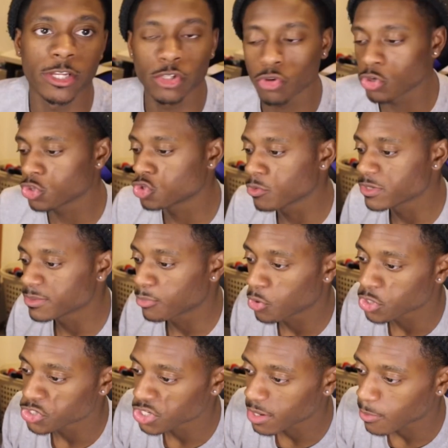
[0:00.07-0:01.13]
do YouTube, it's
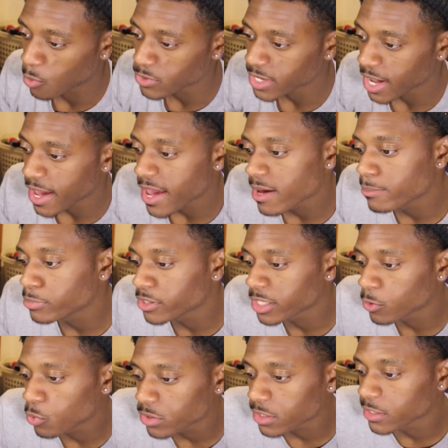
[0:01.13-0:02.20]
boy j Bo. We got A
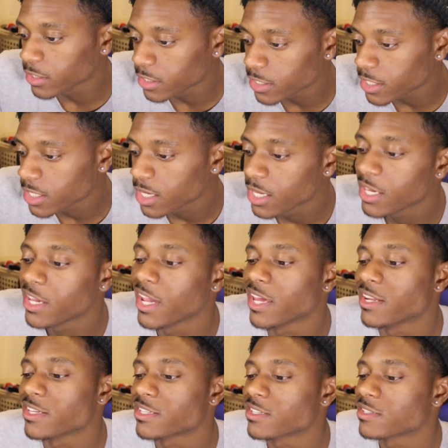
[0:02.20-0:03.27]
Boogie Wit da Hoodie,
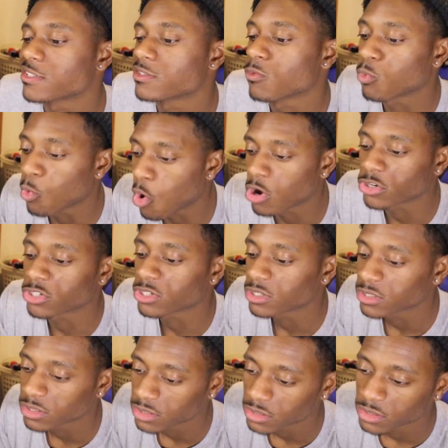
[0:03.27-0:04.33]
and this is Water,
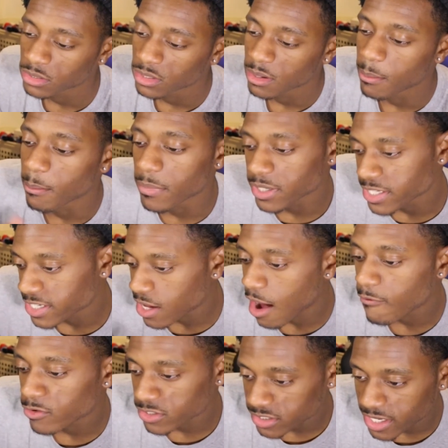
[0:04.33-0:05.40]
Money
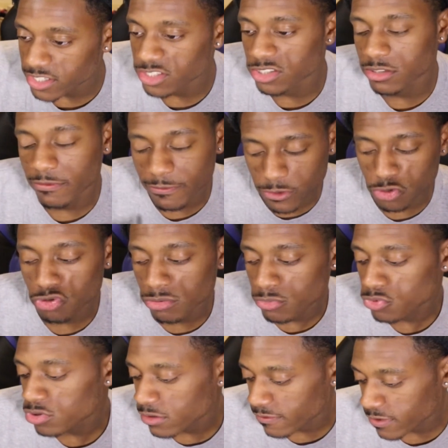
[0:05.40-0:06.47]
Conversations official
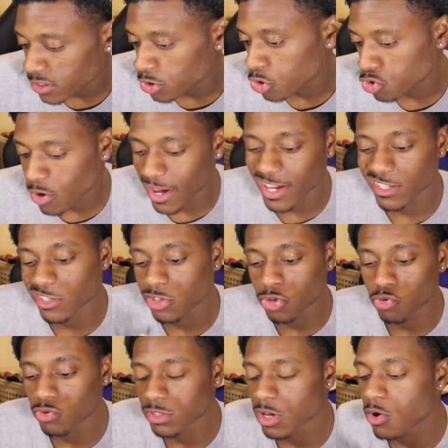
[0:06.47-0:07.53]
music video. So I guess it's
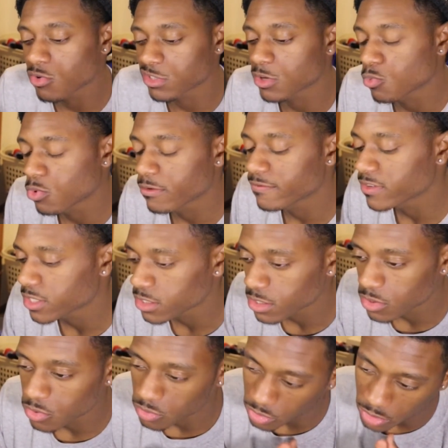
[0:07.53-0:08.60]
two songs in one
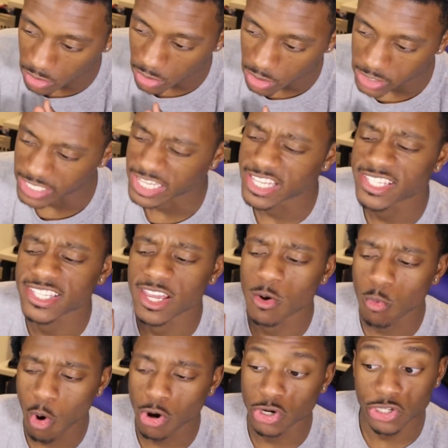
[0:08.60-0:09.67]
video. Okay, it's
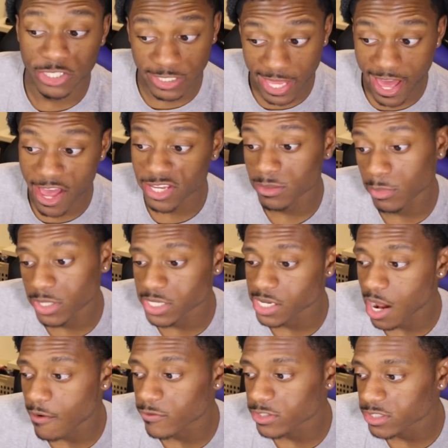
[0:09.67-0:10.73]
saying Water slash Money
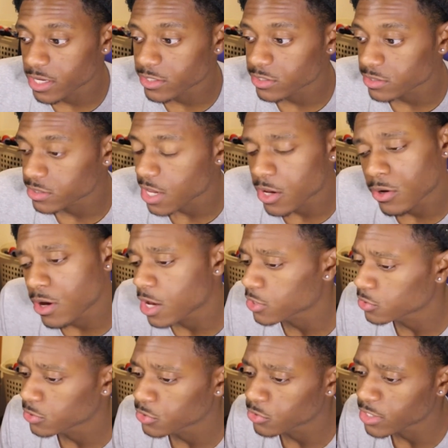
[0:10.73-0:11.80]
Conversations. I don't, I
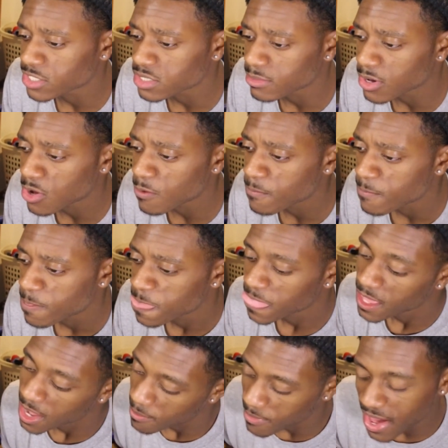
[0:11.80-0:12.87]
don't know that's about.
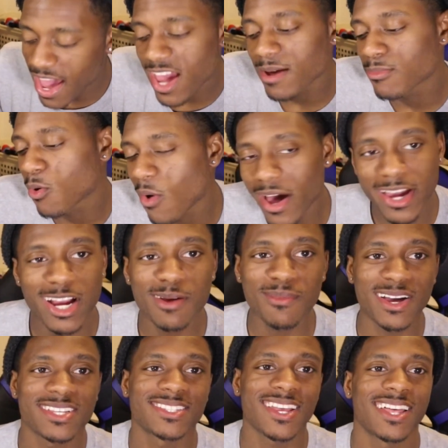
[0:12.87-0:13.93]
But hey, bro, why
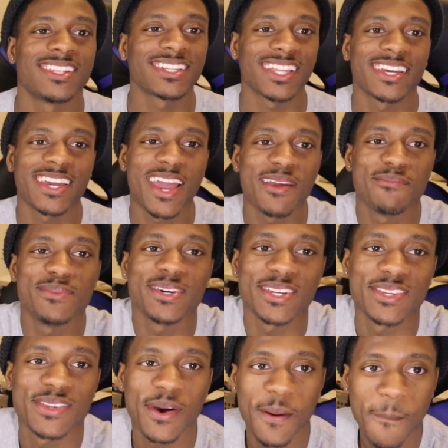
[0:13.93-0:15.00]
everybody say I look like A
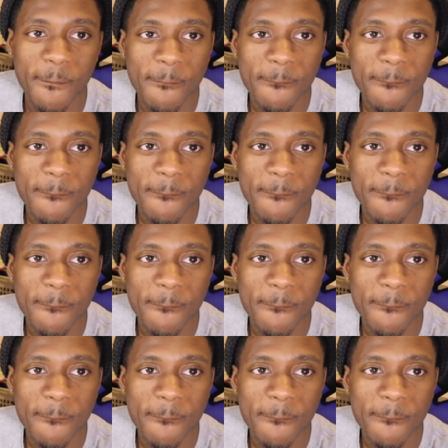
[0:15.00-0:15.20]
Boogie though?